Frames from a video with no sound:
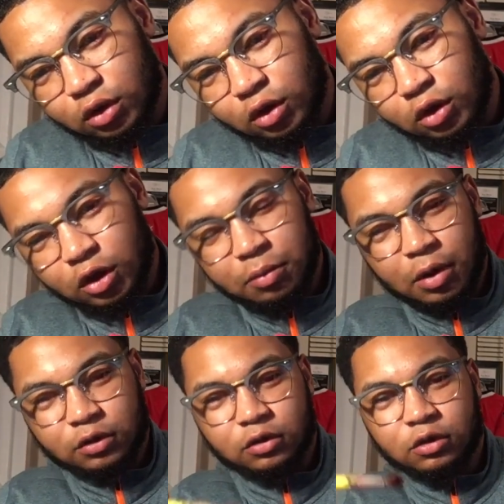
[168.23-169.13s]
and get
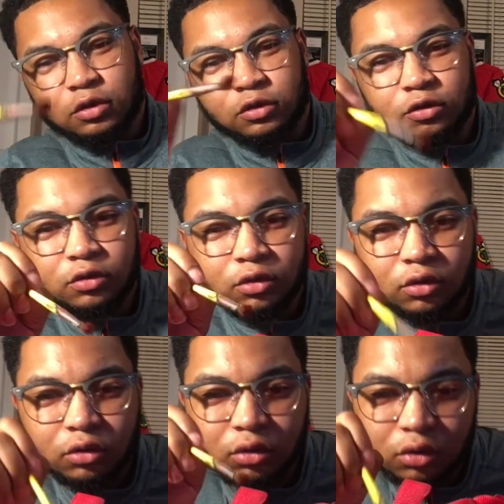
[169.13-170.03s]
back to these
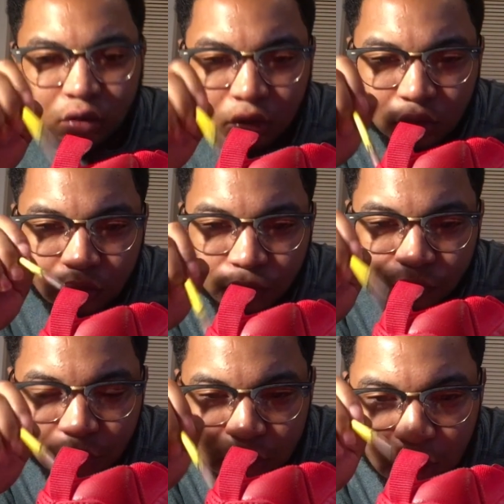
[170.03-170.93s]

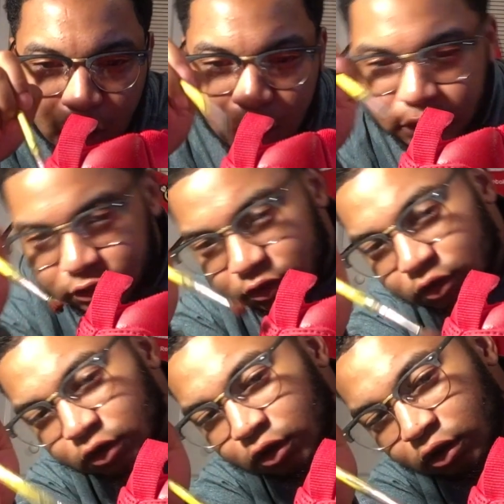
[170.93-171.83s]
felines.
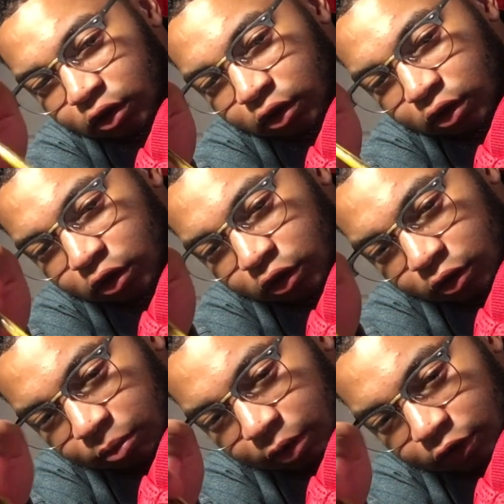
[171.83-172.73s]

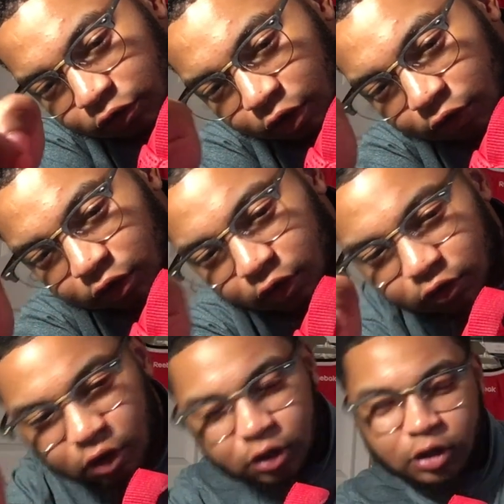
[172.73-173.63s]
Make sure
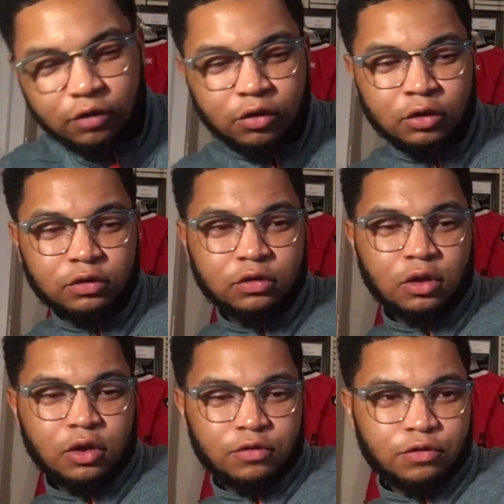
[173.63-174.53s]
everything's all even and
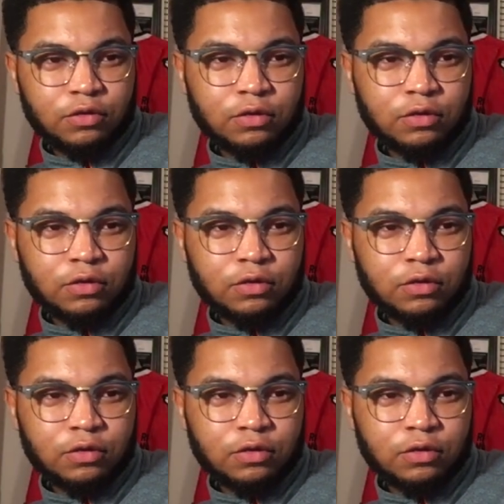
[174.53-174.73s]
stuff.